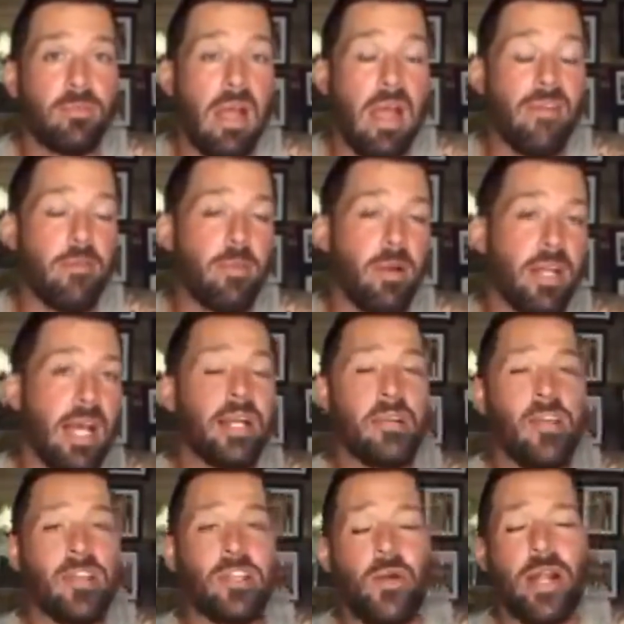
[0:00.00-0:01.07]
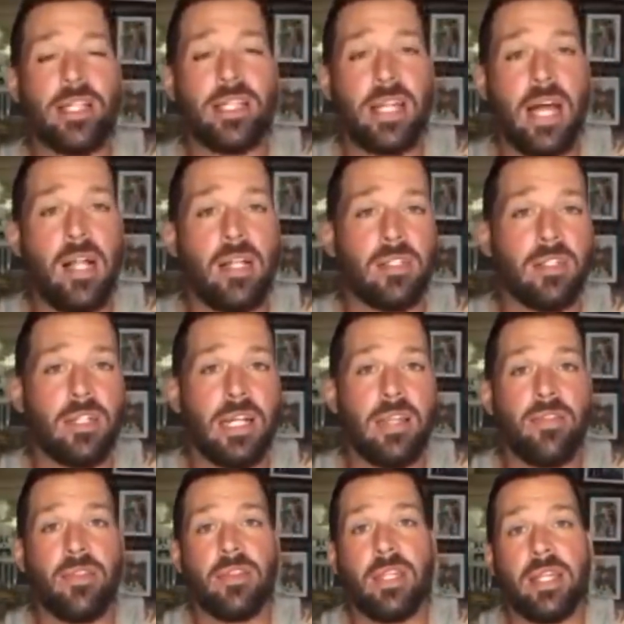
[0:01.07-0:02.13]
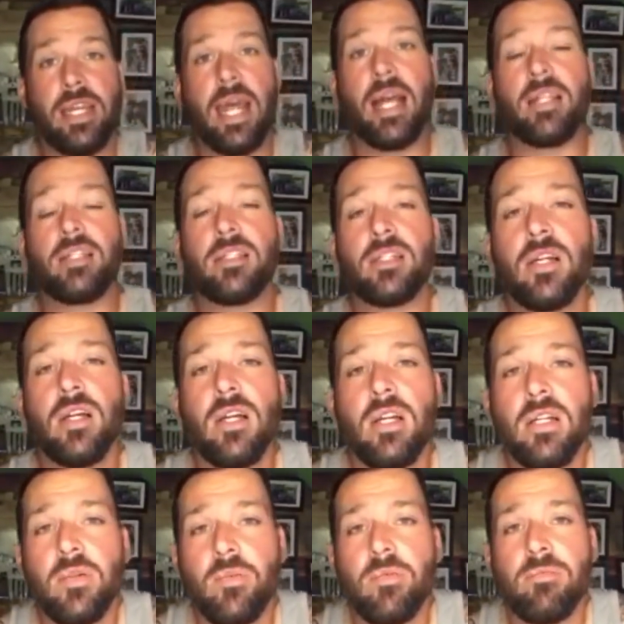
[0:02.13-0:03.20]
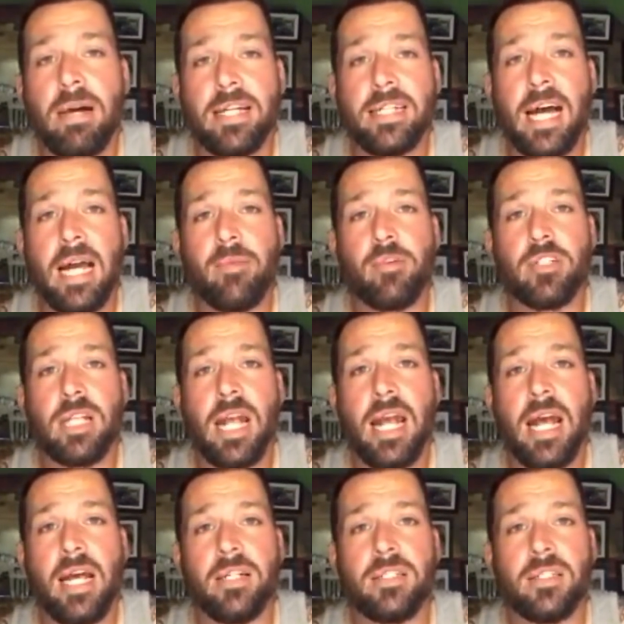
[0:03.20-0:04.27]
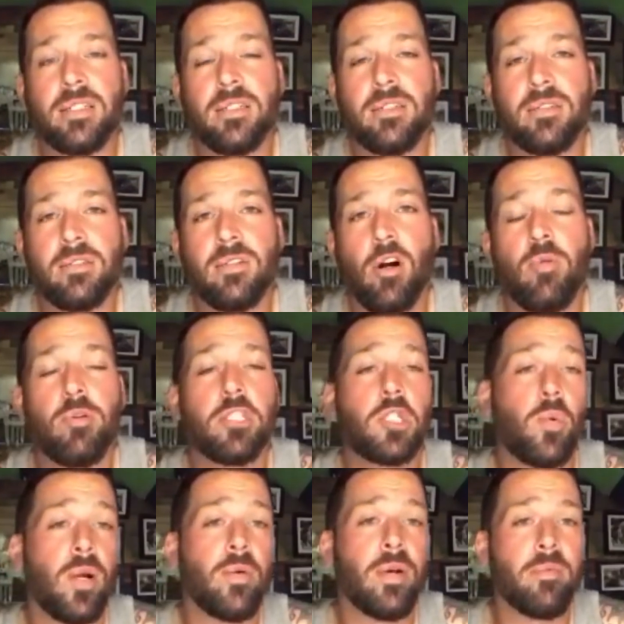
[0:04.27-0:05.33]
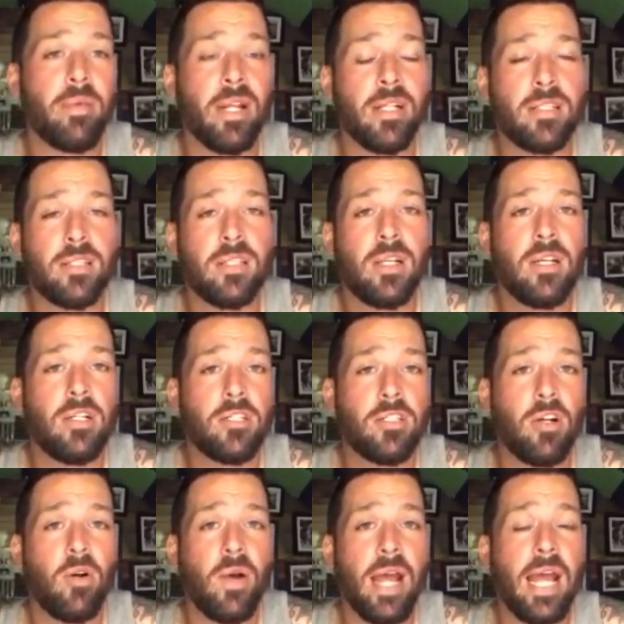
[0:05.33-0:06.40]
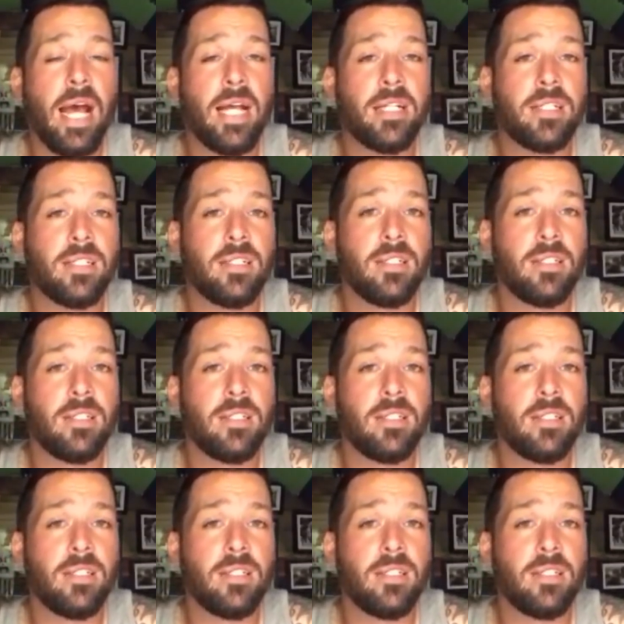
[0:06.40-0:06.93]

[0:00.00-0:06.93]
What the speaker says: Everybody on here that donates $1 in the next, my timer's at almost 21 minutes. So at